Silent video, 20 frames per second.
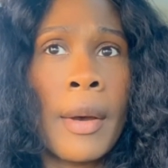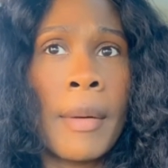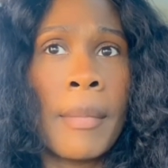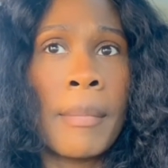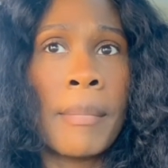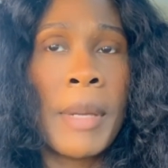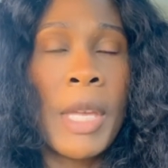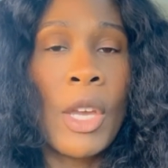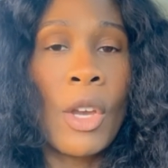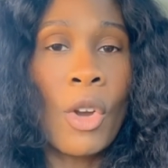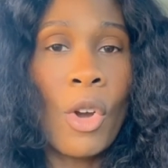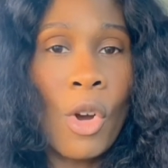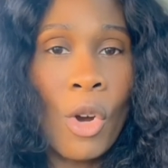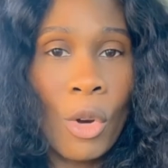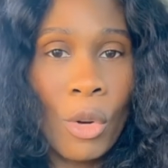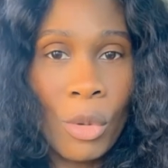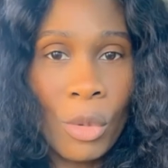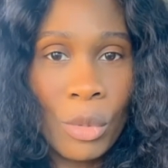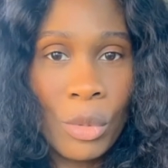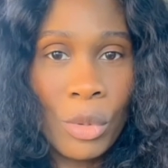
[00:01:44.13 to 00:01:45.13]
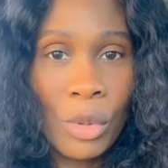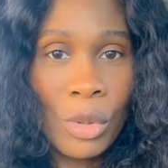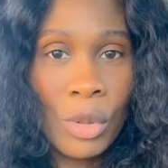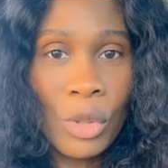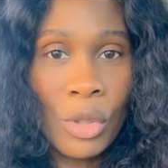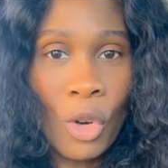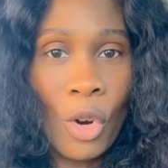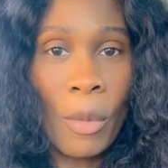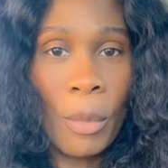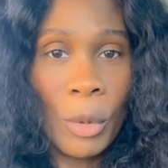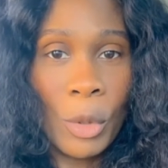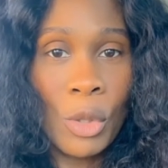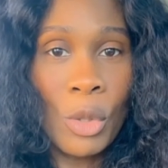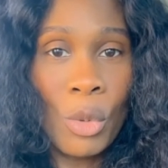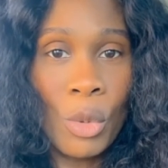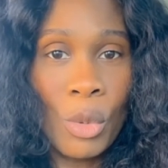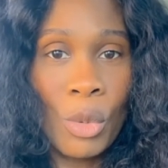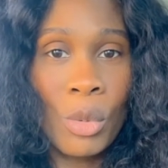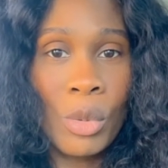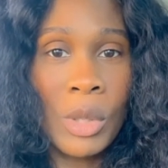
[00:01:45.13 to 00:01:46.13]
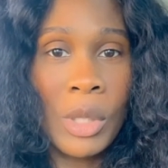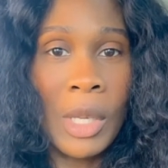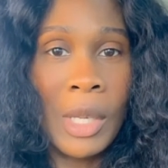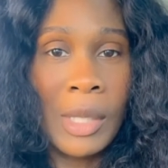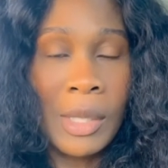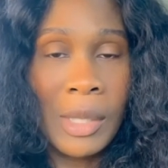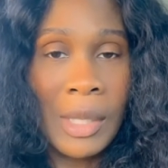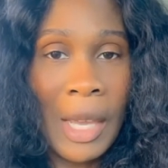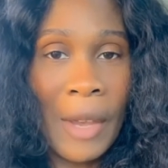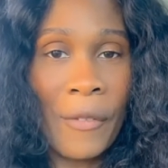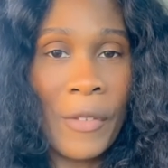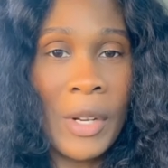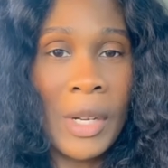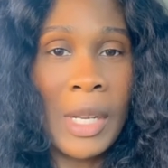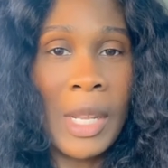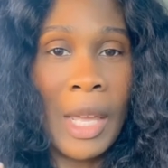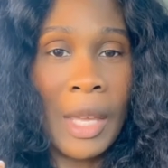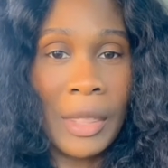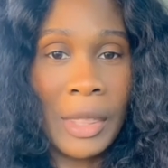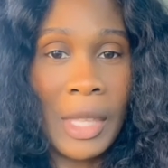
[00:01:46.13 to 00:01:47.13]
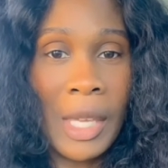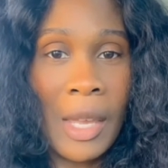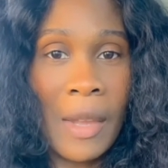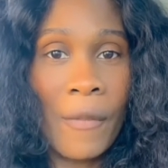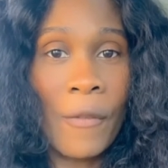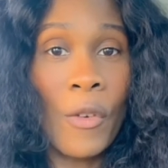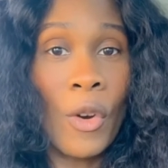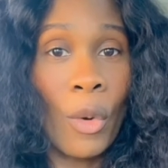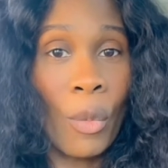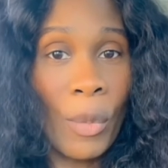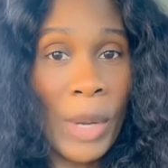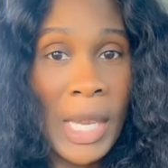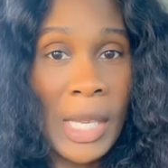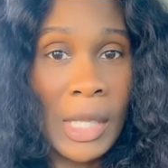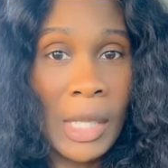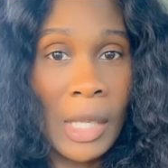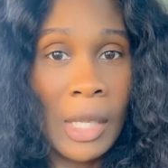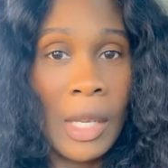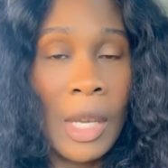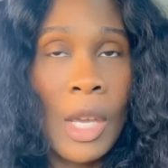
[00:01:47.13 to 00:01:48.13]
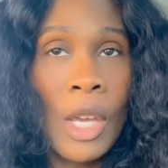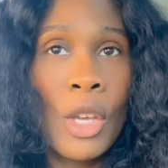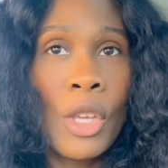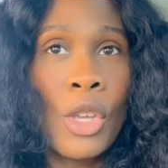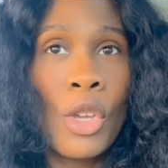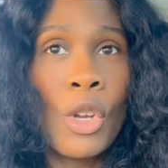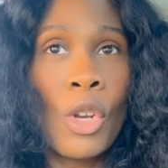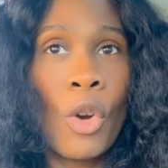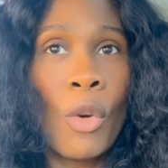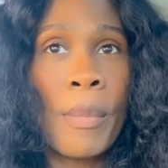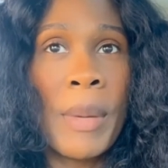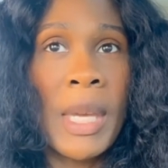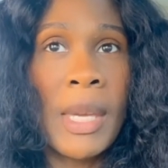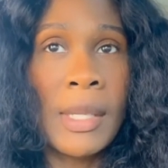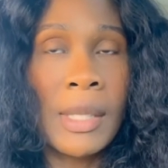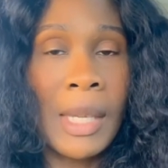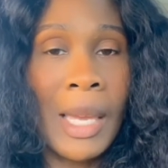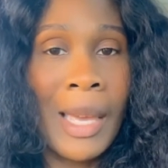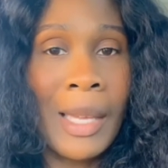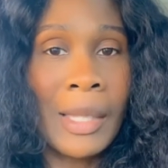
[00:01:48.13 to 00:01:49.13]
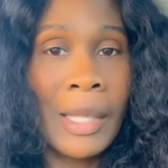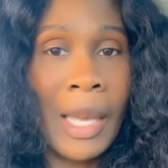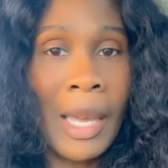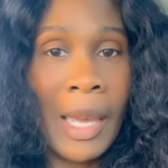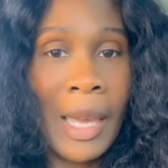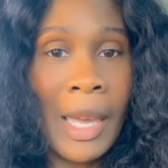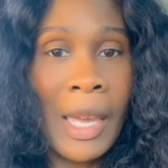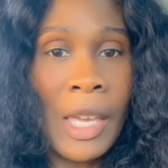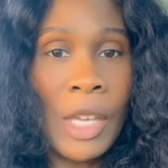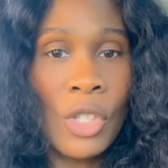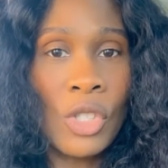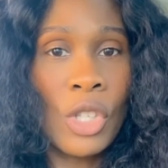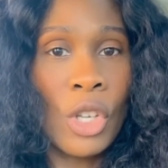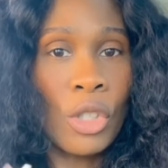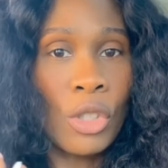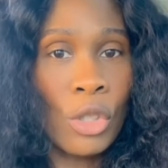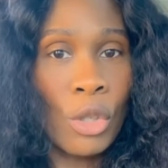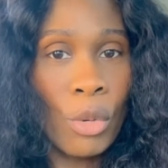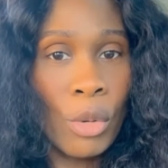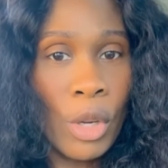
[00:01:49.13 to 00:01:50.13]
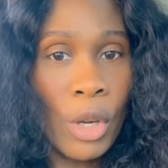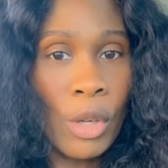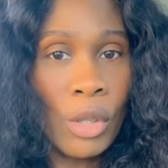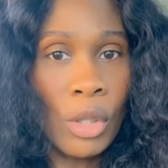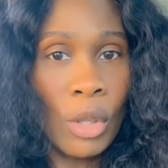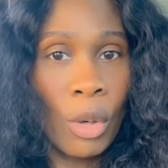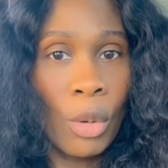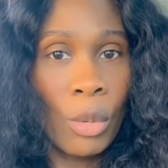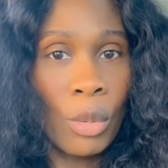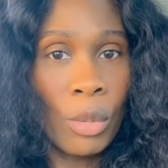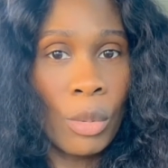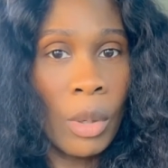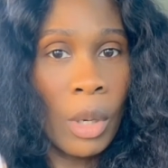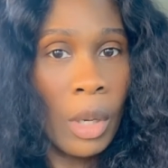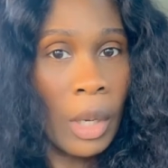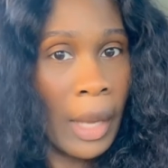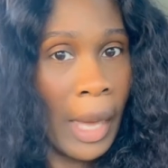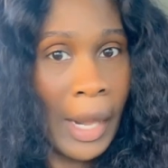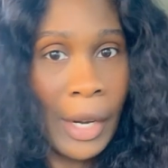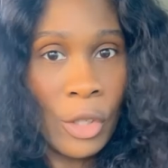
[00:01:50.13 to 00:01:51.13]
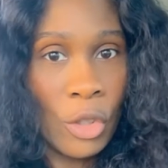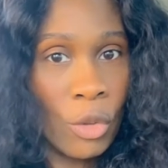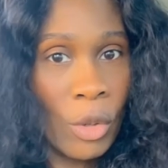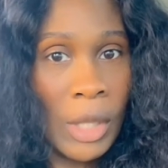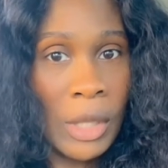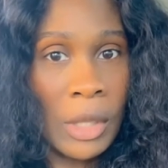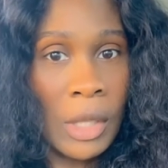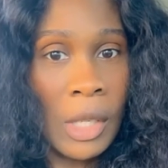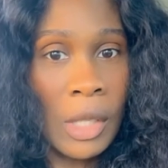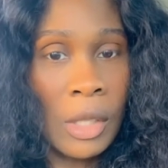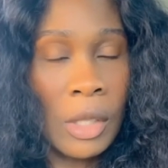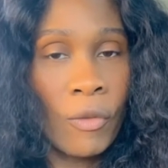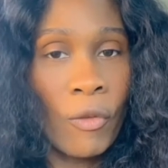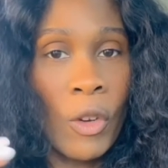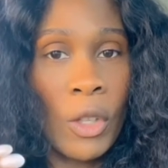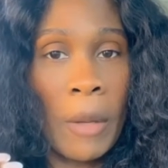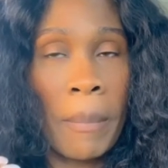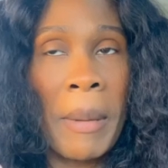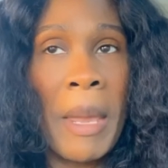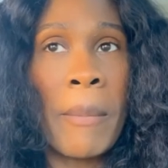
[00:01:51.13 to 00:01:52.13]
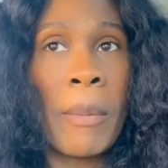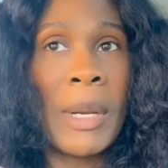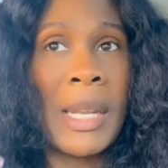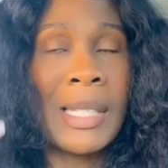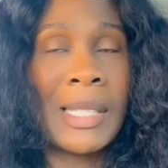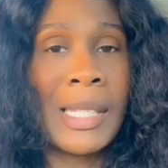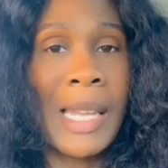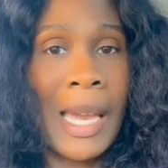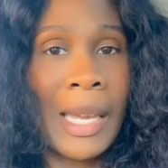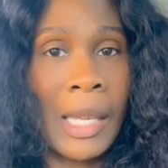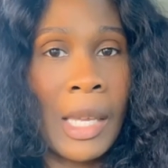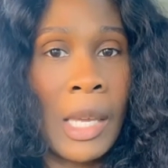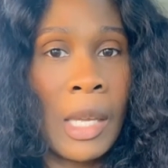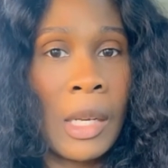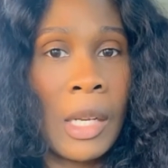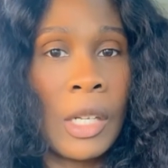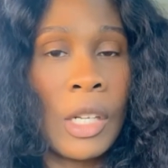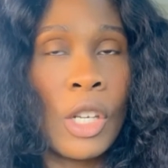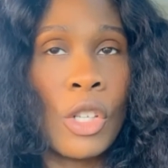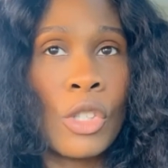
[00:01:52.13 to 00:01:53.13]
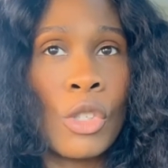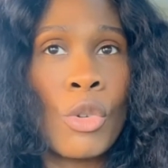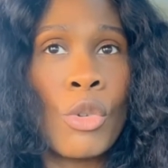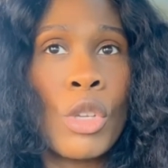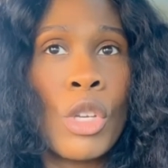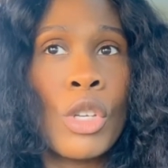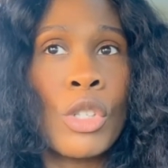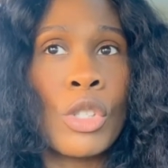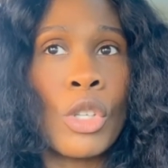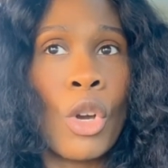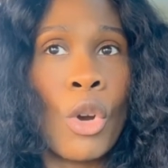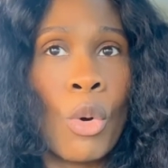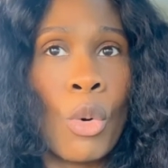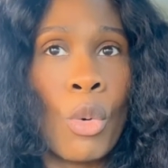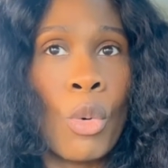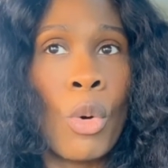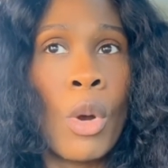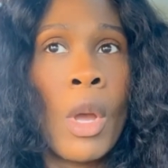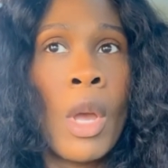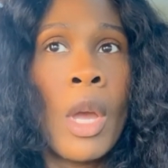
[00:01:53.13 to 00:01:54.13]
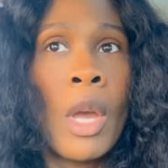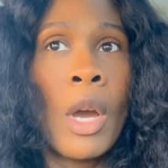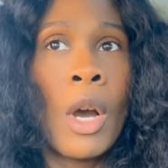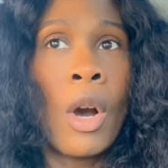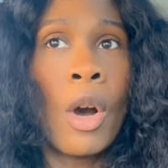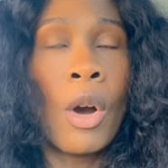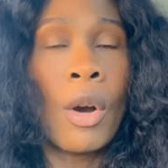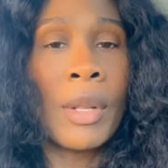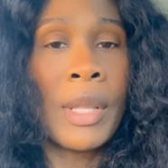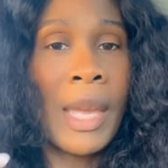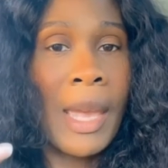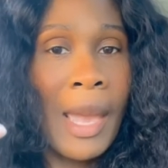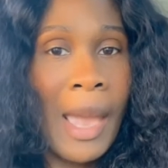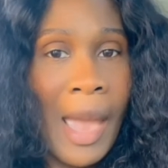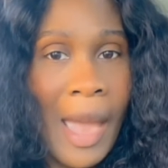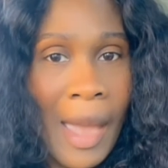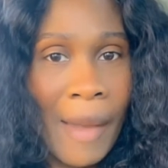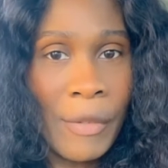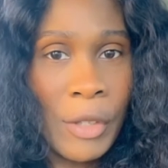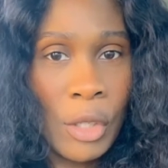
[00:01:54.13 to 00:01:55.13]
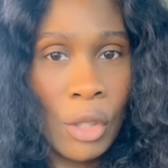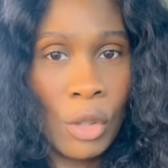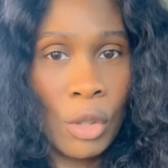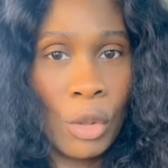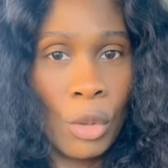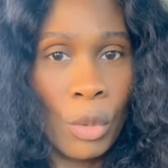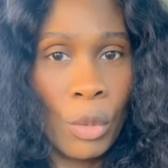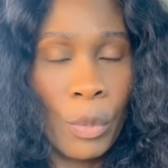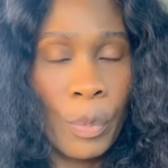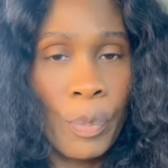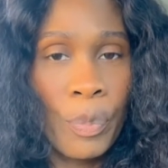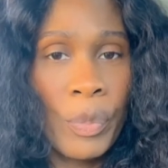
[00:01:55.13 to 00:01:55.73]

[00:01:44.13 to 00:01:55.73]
being called terrible twos is definitely a thing for a reason, because at that age, they're 2 years old. Gotta stress this for the people that's not getting it. They're 2 years old. All they have to do